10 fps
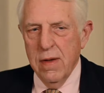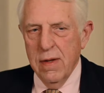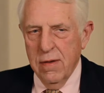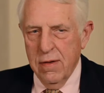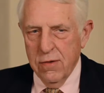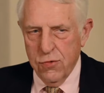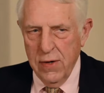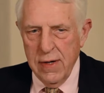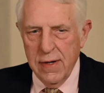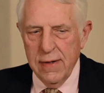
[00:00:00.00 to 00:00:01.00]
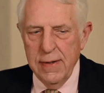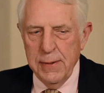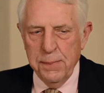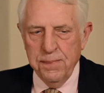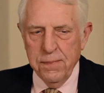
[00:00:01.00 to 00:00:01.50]
in Katrina
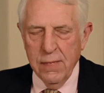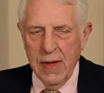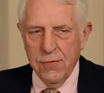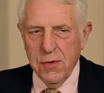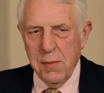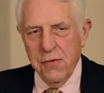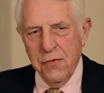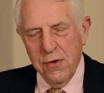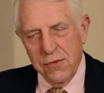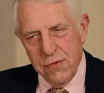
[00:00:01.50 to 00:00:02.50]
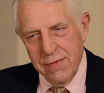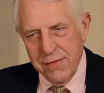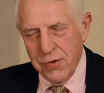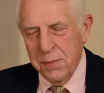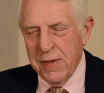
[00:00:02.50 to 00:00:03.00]
after my first
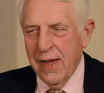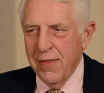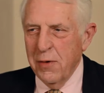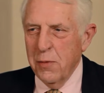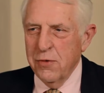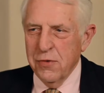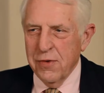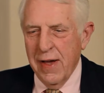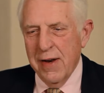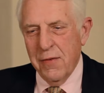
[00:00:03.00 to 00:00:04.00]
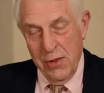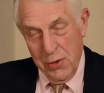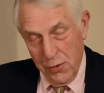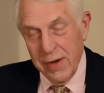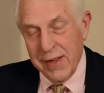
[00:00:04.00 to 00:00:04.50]
trip down there, which was kind of a
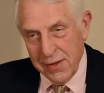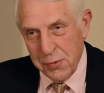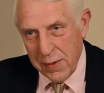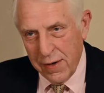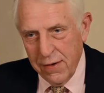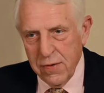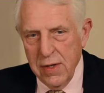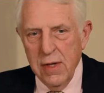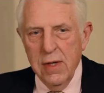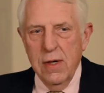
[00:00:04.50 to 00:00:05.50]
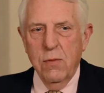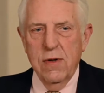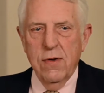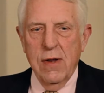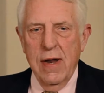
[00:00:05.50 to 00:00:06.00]
learning experience,
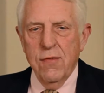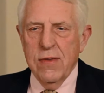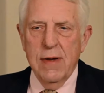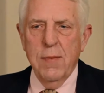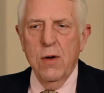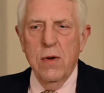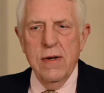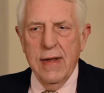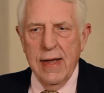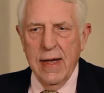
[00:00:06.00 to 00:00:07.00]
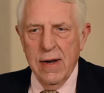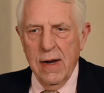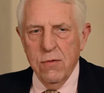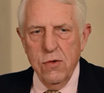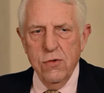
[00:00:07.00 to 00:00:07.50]
was that every time I went down,
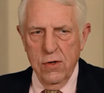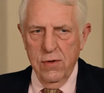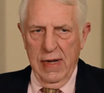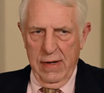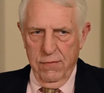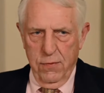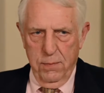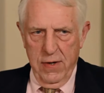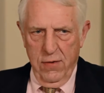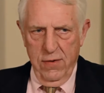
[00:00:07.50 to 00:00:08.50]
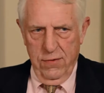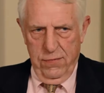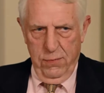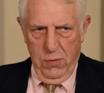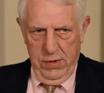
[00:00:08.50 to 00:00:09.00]
I would usually go down for periods
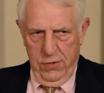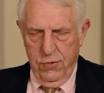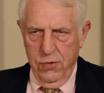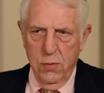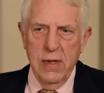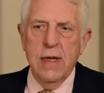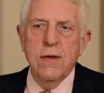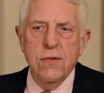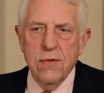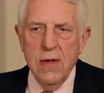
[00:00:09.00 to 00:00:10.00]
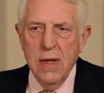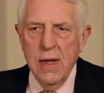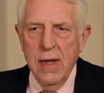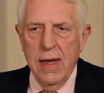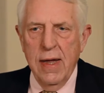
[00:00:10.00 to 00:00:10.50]
of 1 to 2 weeks.
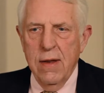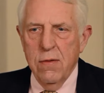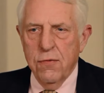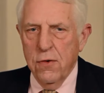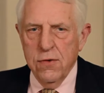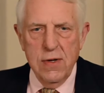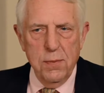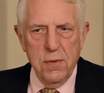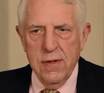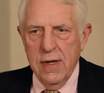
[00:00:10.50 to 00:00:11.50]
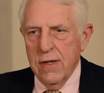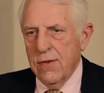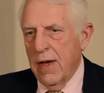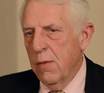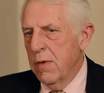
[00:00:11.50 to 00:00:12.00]
And the first couple of
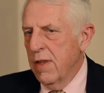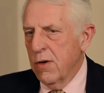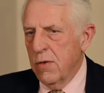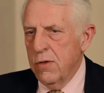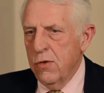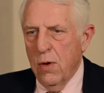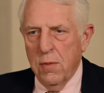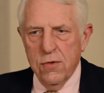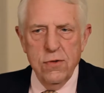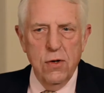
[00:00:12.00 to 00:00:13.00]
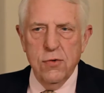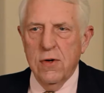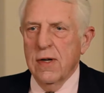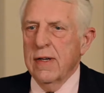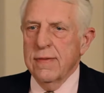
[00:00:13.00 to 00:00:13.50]
days, I would literally do almost no
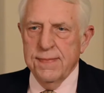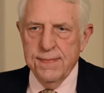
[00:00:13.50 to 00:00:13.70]
talking,